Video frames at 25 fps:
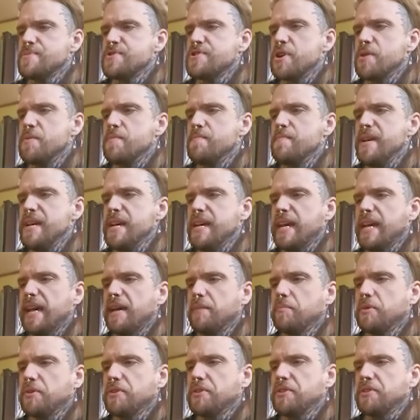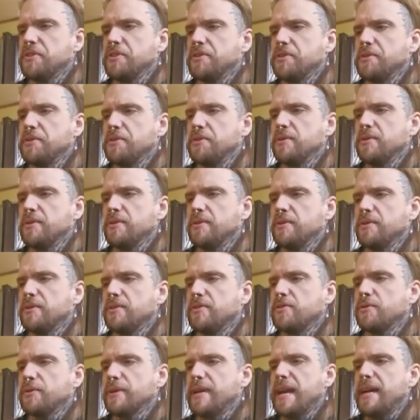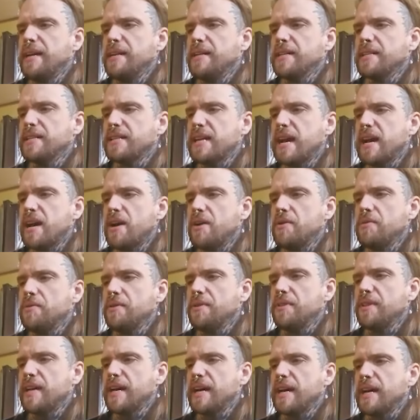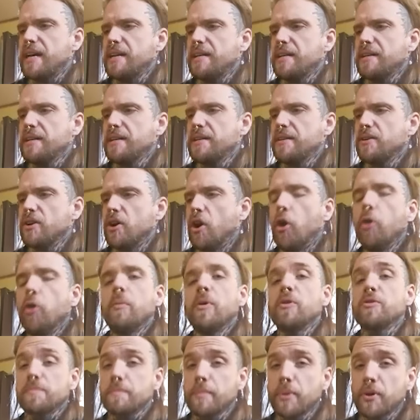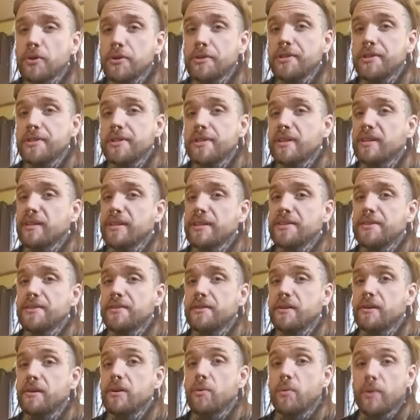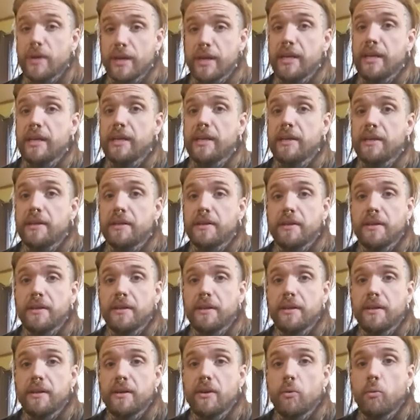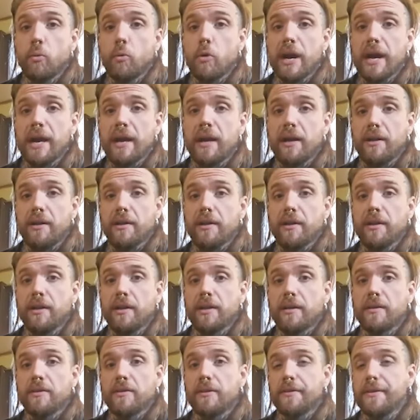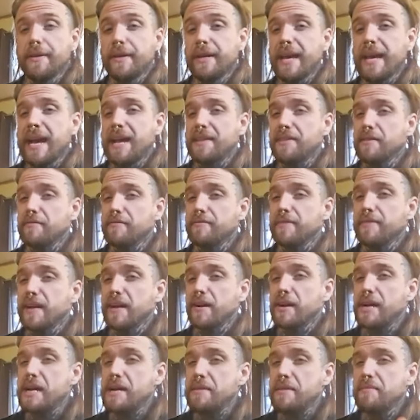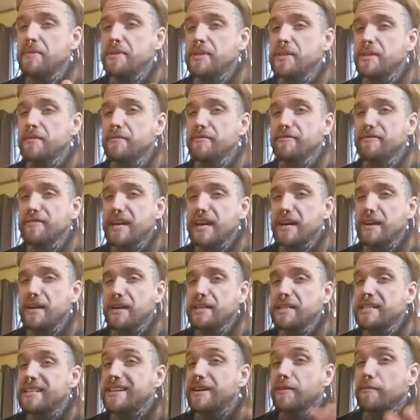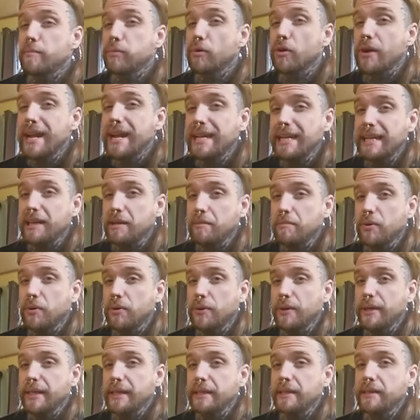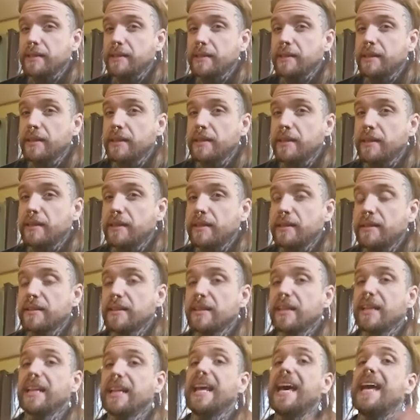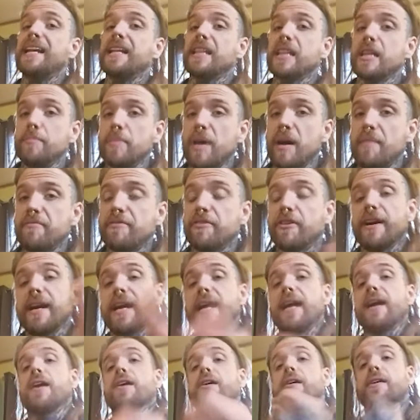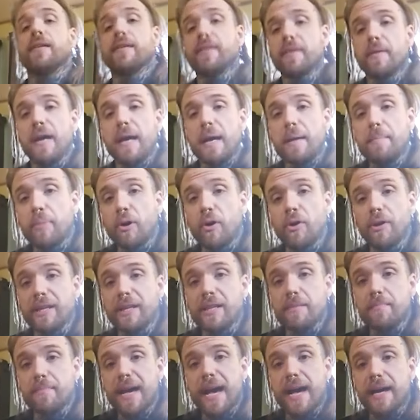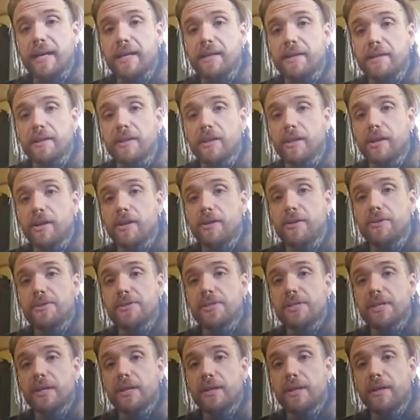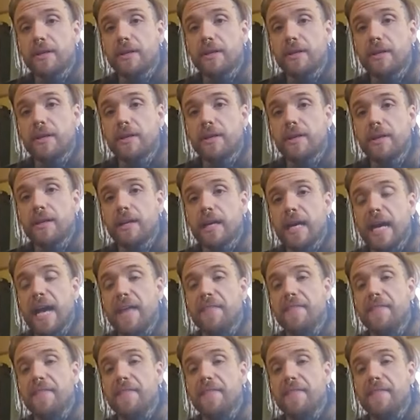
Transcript: So being able to create a sound that almost pushes the listener away while at the to their breaking point, letting them up for air, pulling them back in close, and